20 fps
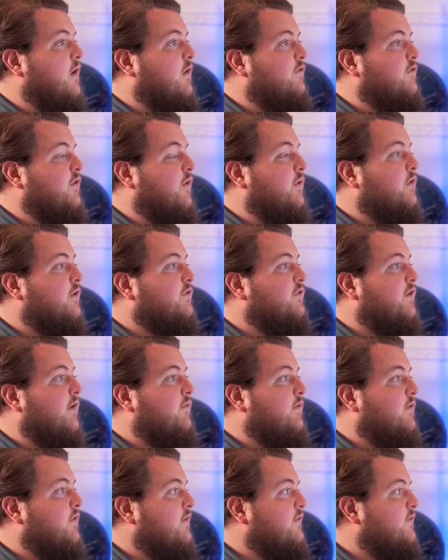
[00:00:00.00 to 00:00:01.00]
So it looks like
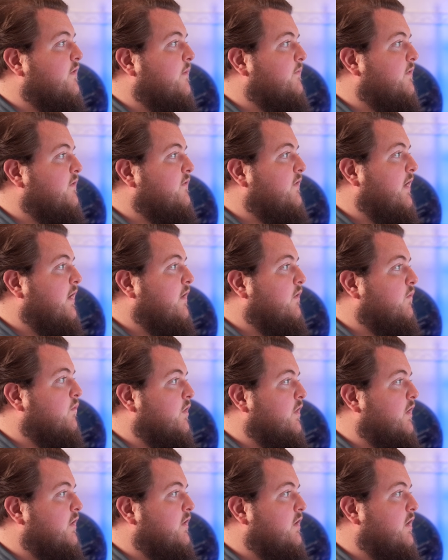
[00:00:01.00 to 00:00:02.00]
everything's up to date.
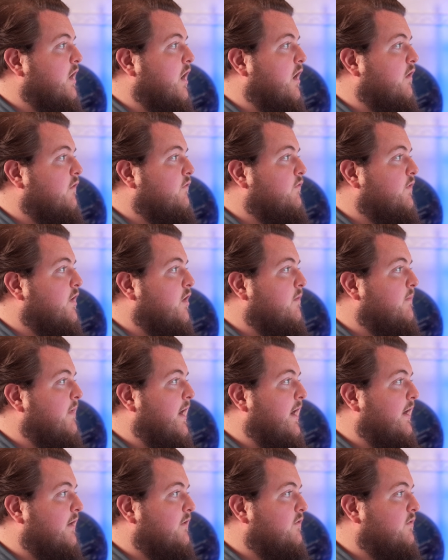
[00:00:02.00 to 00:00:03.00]
We're good to go. If we go
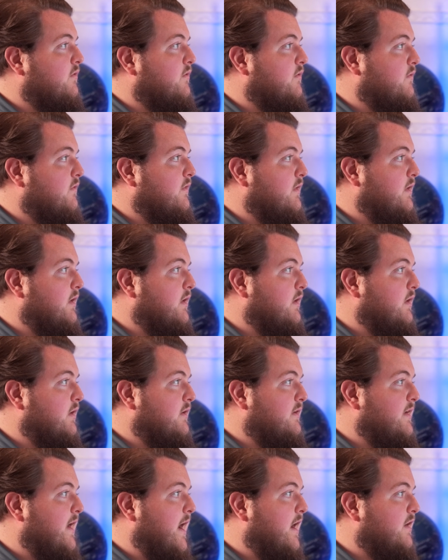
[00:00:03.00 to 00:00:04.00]
back to
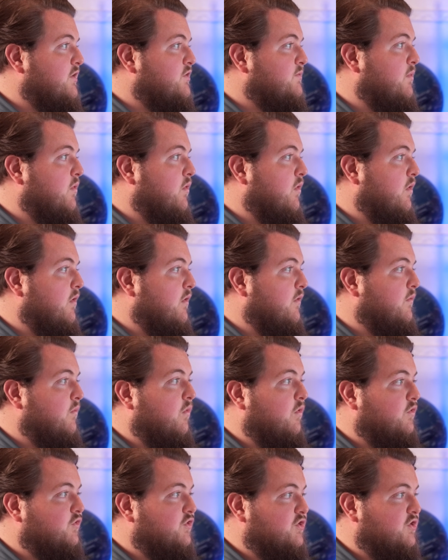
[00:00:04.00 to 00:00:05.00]
the dashboard,
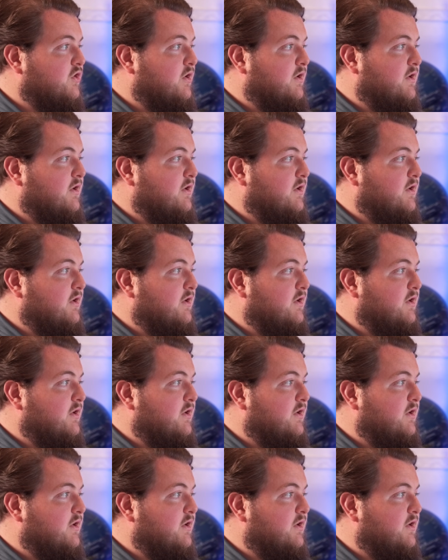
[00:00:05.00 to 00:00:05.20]
we'll just